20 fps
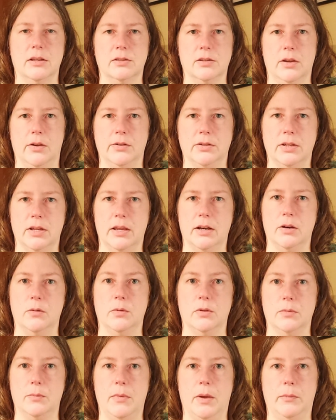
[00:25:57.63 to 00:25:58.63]
associated
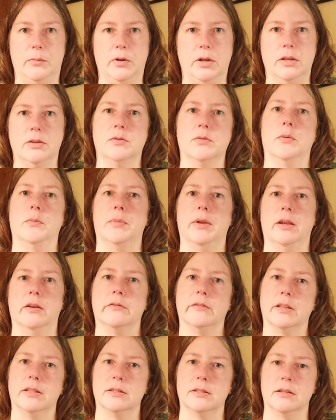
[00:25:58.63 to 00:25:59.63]
with memories or big
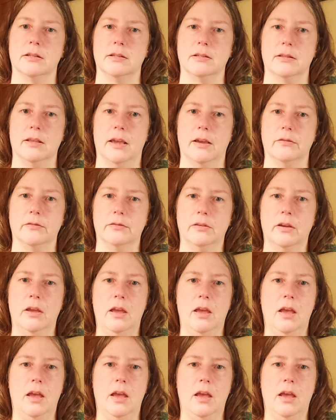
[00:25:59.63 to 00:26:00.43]
events in his life.